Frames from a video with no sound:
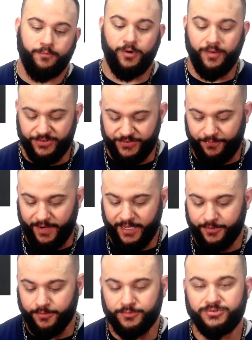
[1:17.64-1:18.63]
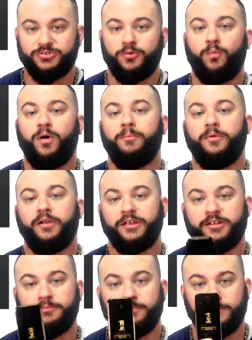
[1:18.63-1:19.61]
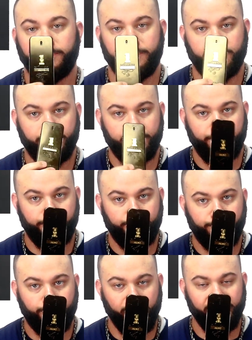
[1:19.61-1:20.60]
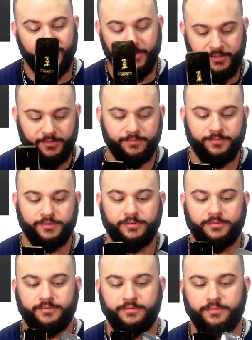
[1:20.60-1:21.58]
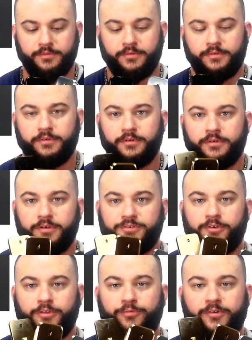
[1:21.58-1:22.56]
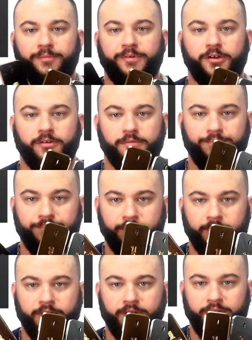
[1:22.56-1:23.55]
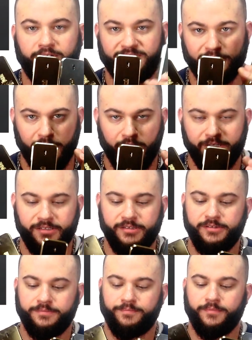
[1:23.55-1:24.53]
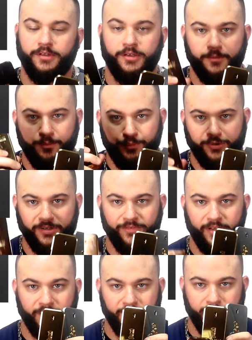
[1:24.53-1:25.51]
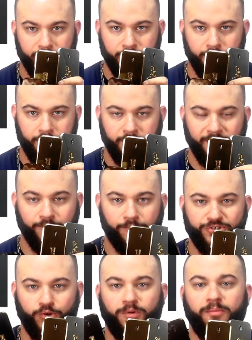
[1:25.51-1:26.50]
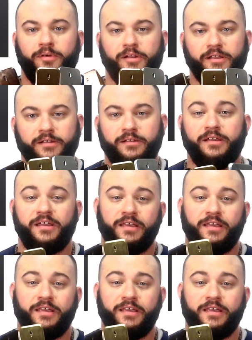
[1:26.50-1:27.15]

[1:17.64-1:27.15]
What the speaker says: One of its flankers, 1 million Privé. There's all three of them here. This is Lucky, Privé, the original 1 million.